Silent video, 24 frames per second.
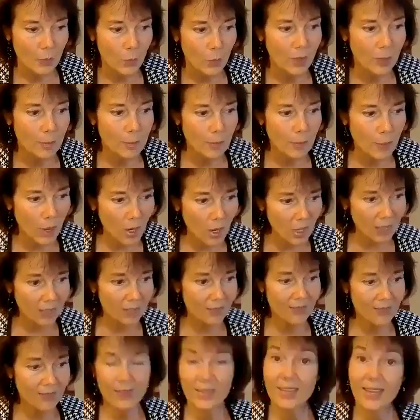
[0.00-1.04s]
where
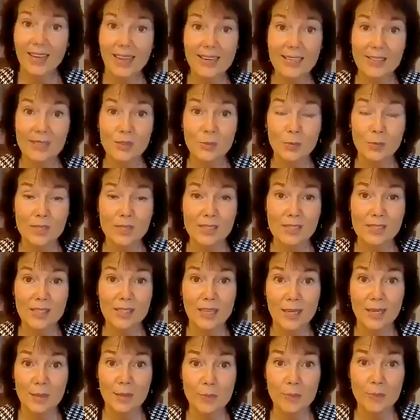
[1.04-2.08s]
part of the case was
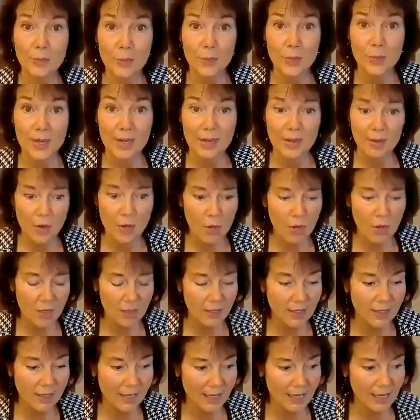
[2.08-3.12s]
an employee
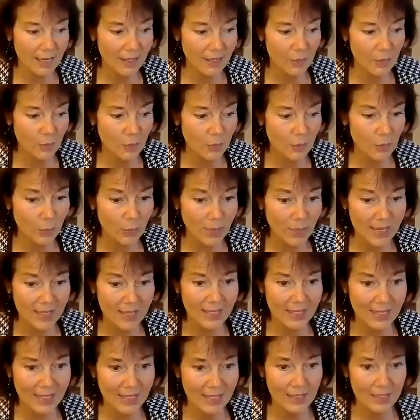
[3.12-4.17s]
calling and
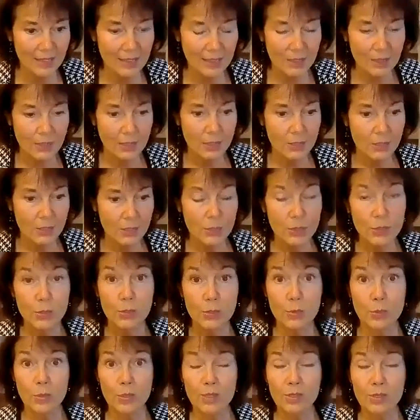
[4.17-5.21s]
threatening
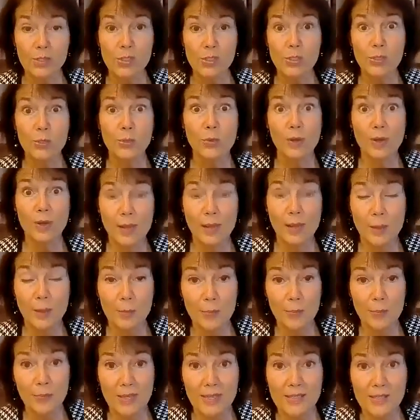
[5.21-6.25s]
to shoot
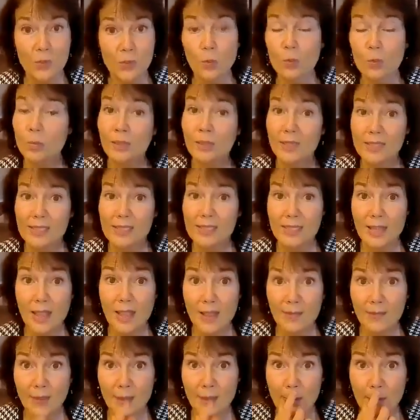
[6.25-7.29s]
up his old place
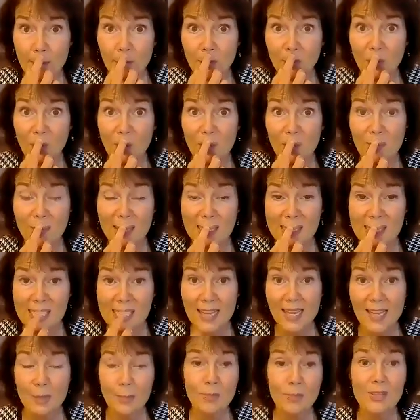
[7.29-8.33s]
of
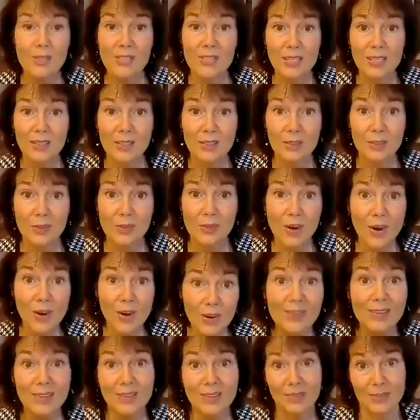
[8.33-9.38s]
employment at a particular
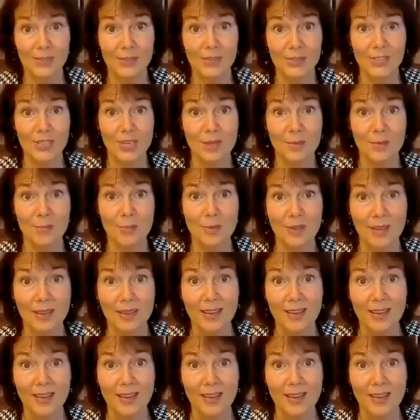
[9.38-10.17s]
car dealership.